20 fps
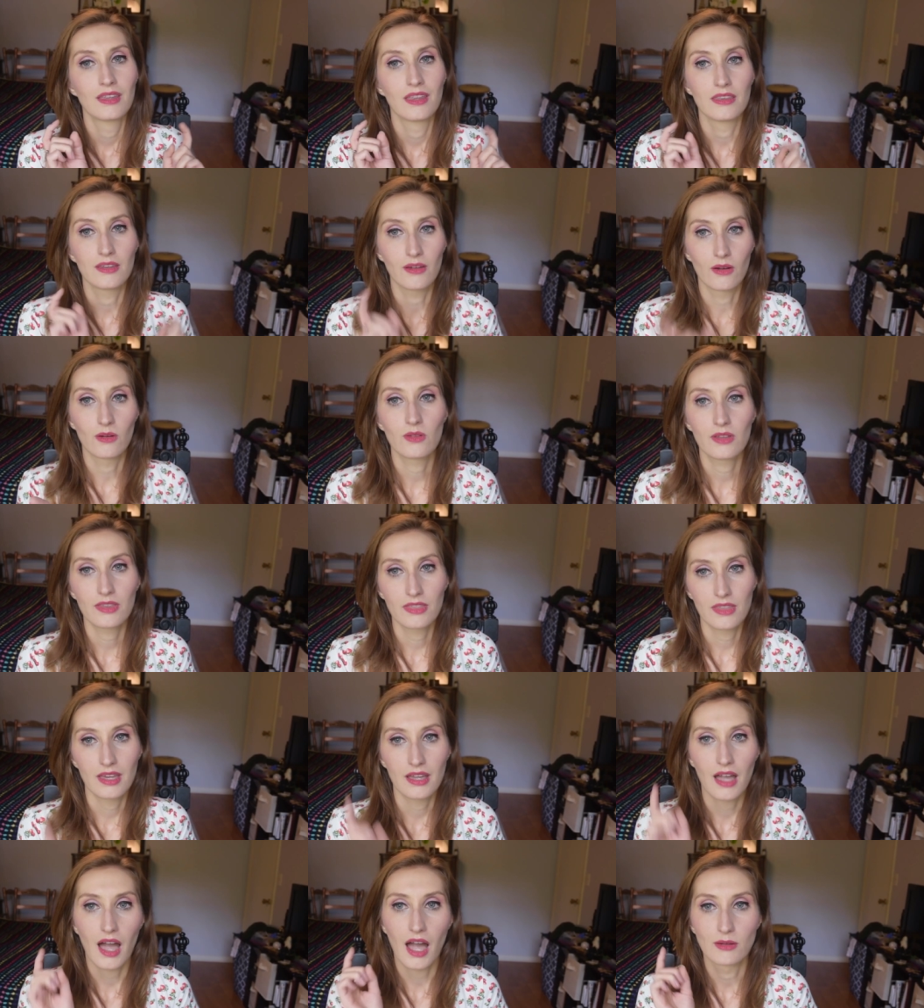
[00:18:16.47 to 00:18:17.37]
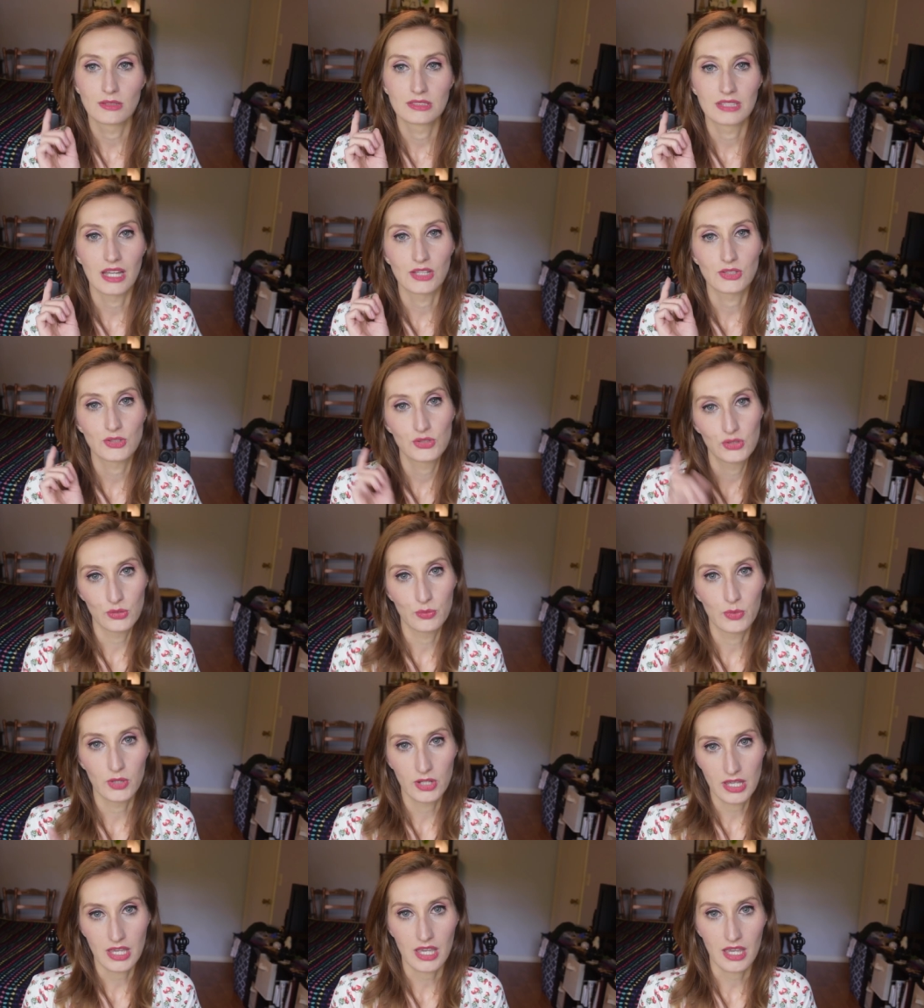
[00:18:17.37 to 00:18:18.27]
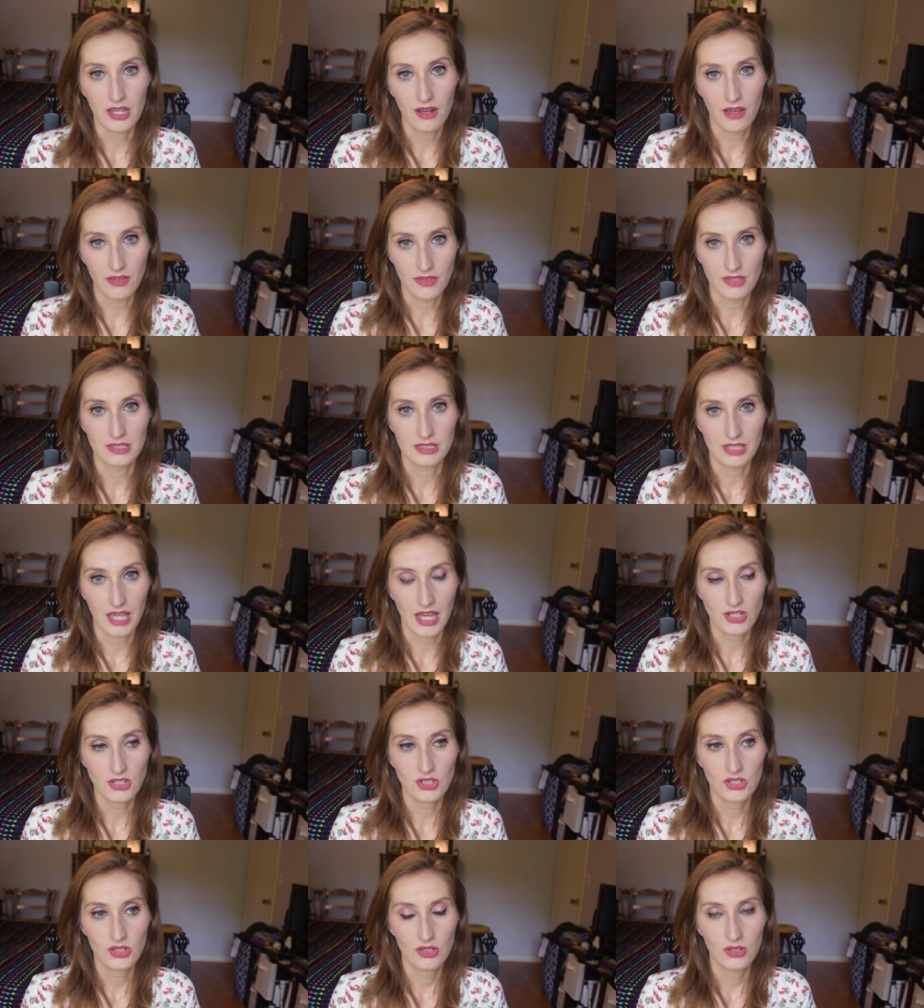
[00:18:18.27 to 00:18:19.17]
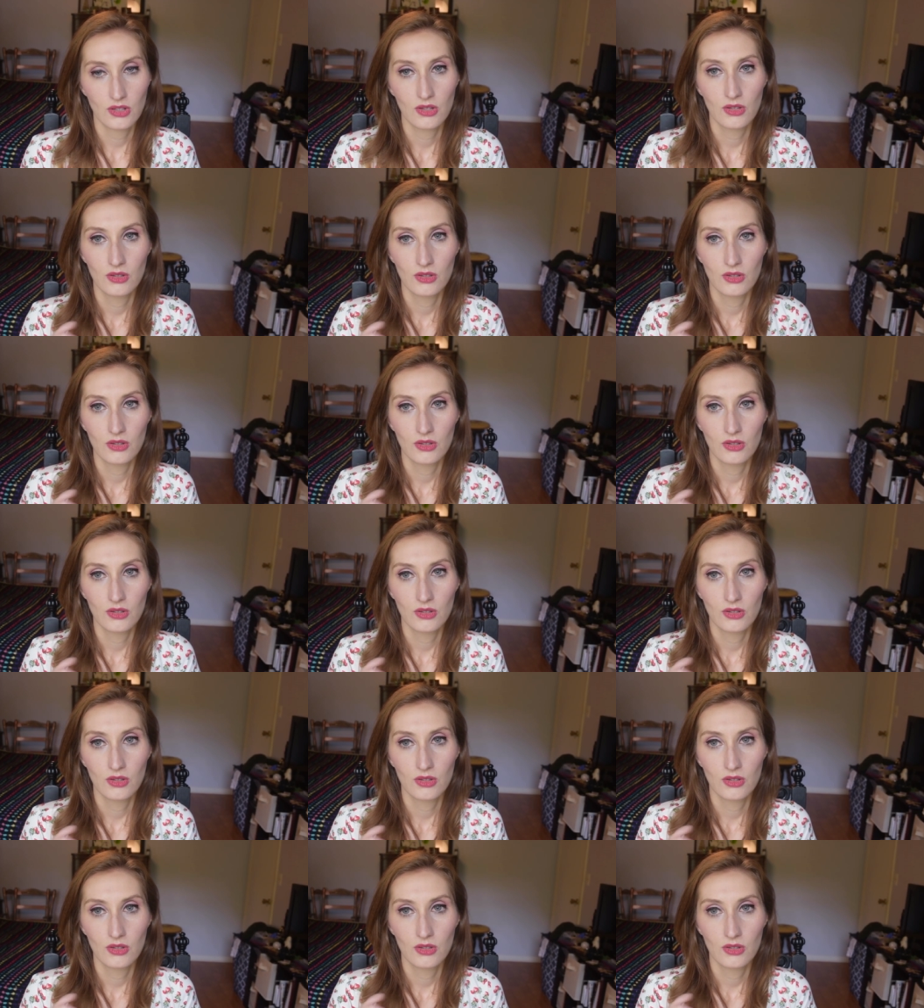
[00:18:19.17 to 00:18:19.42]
The only thing I was not super keen on the sketch